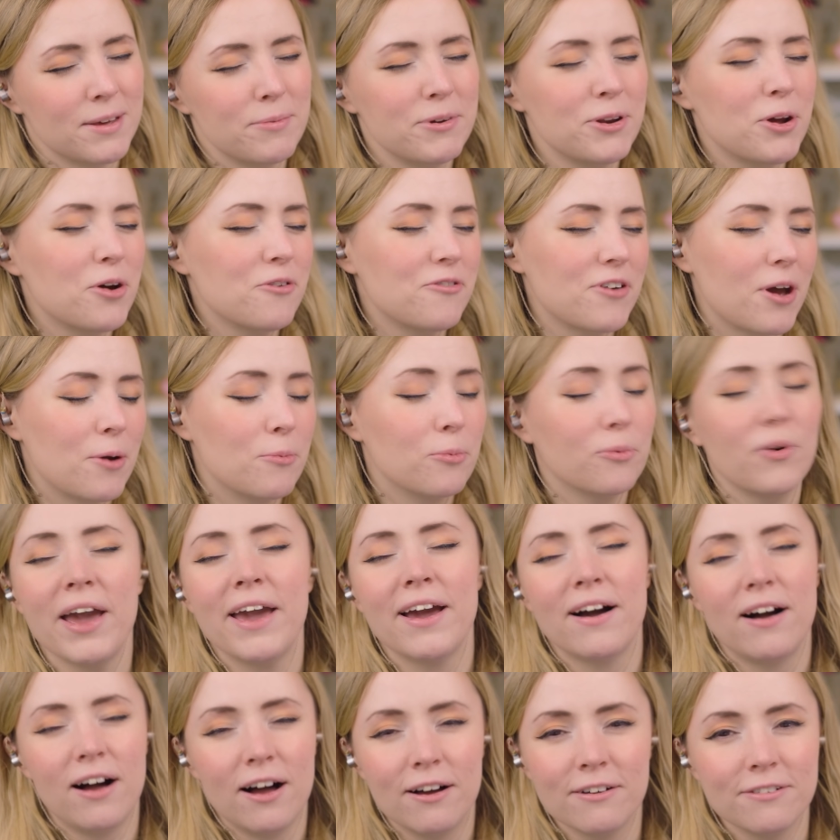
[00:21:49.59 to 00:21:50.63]
Let me know if I'm
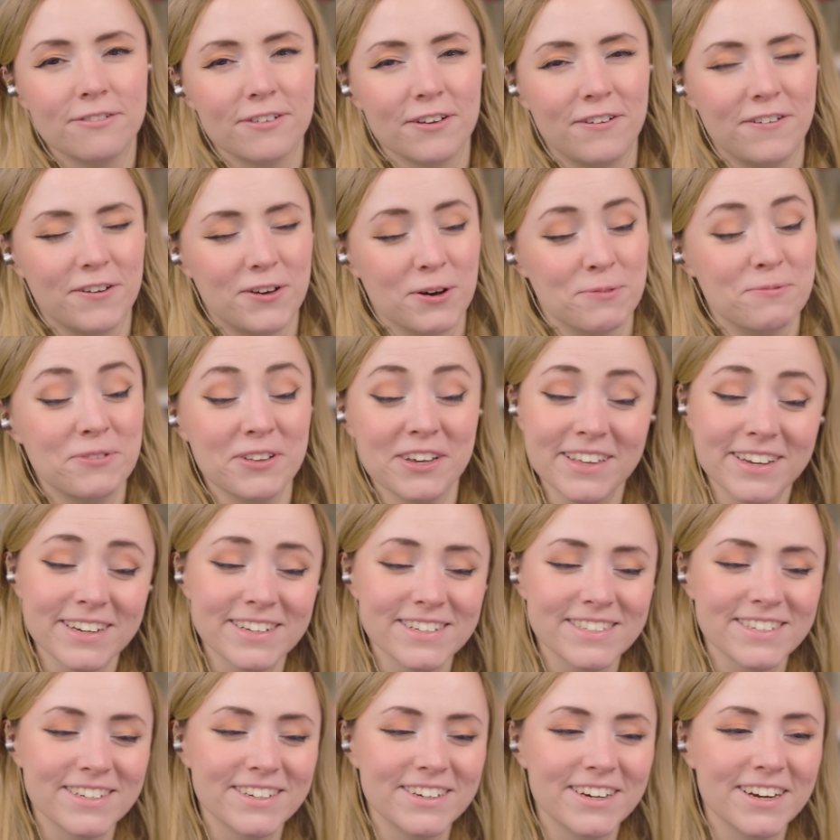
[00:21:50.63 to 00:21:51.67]
way off, if you completely
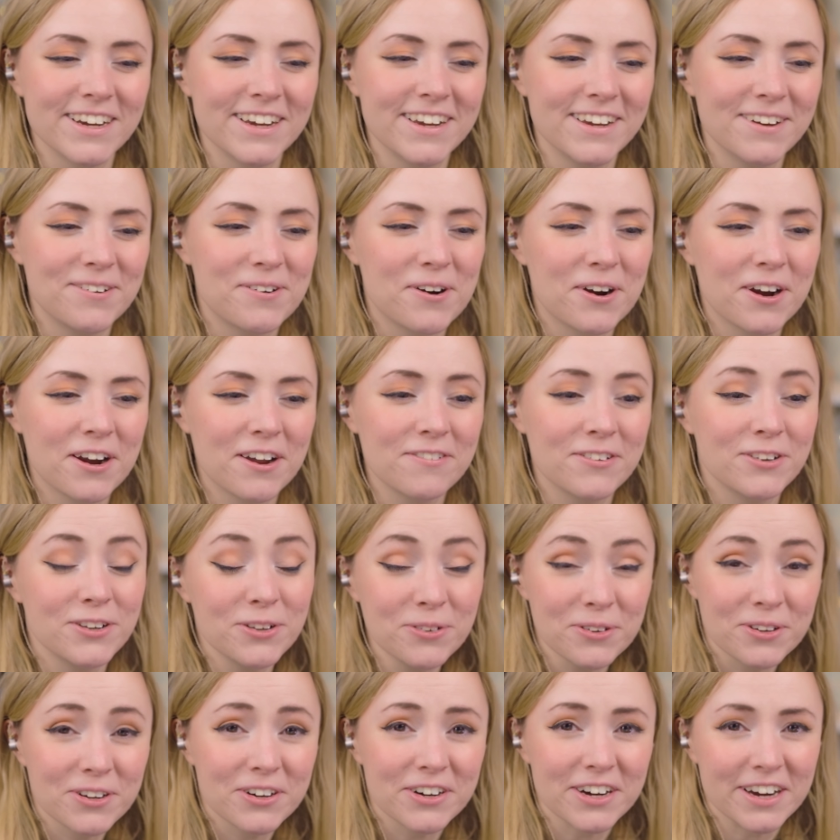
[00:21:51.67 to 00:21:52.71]
disagree, or if you
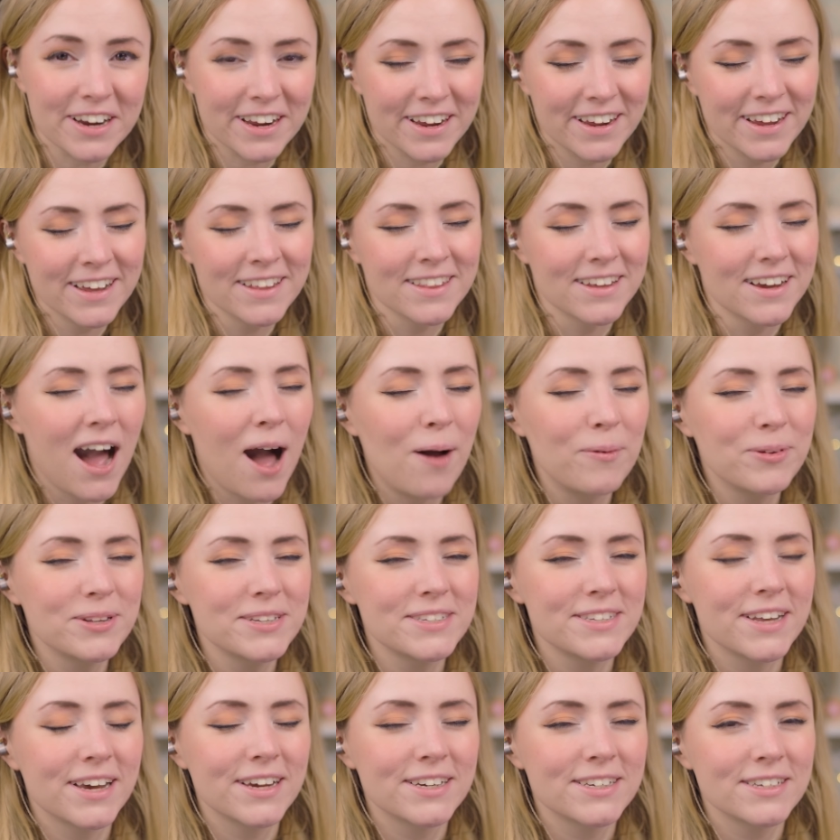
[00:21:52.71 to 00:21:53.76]
do agree in the
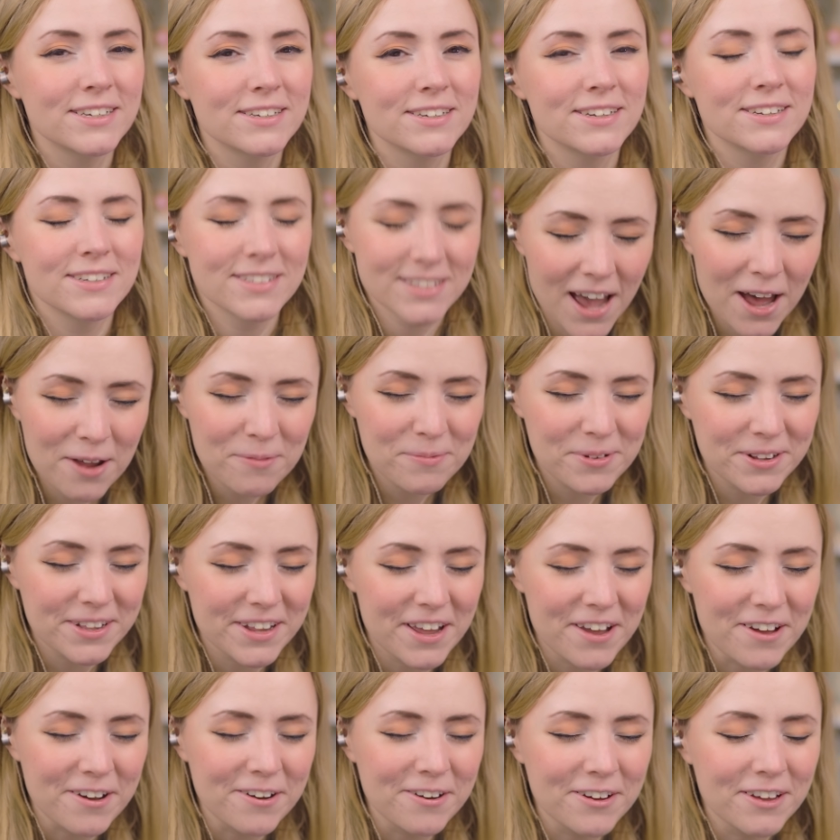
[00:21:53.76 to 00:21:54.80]
comments section down
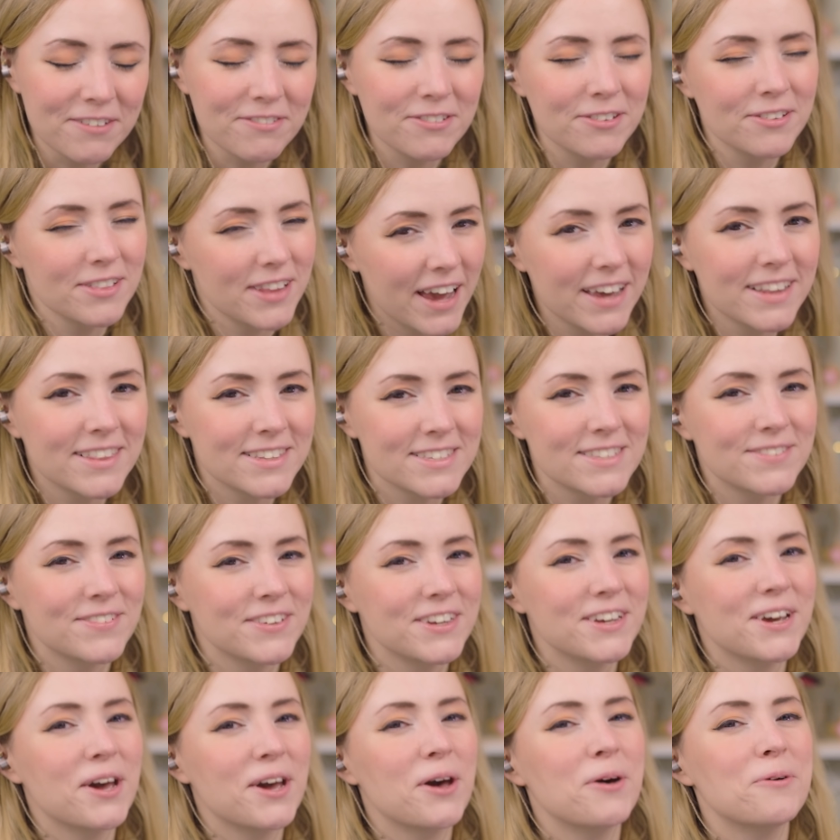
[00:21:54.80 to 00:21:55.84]
below. If you like this
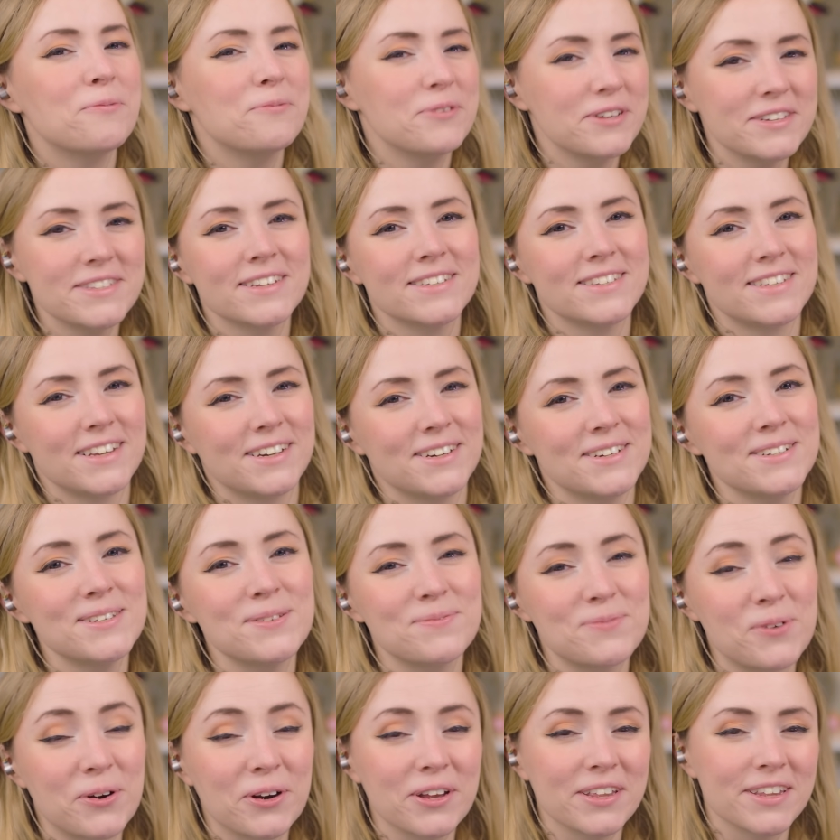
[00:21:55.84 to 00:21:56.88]
video, please consider
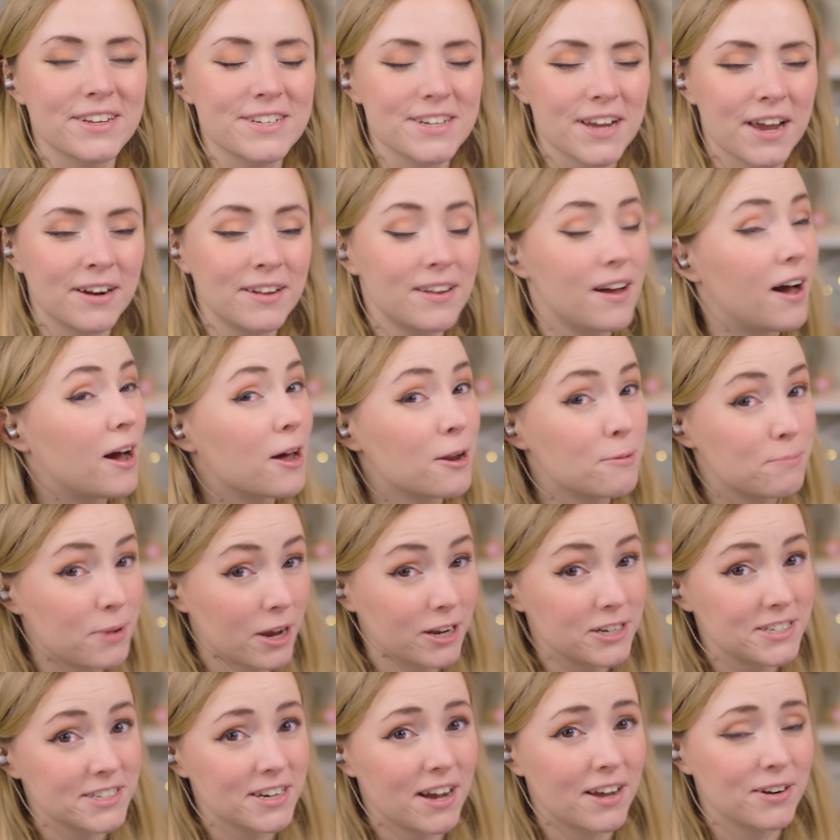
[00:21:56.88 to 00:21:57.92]
supporting the channel on
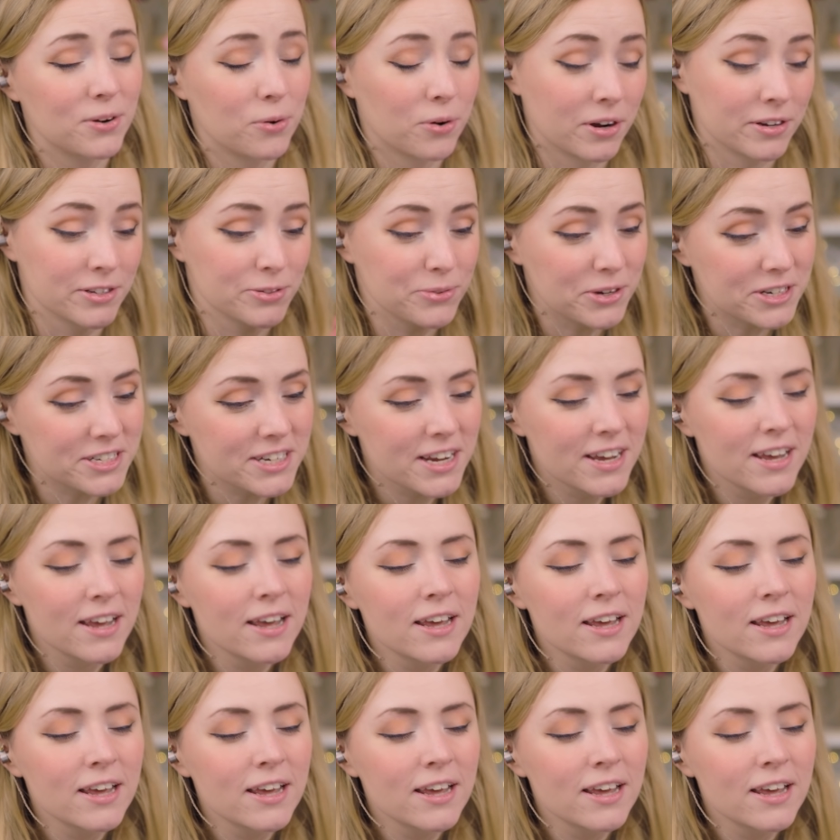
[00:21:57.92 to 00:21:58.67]
Patreon or on Twitch.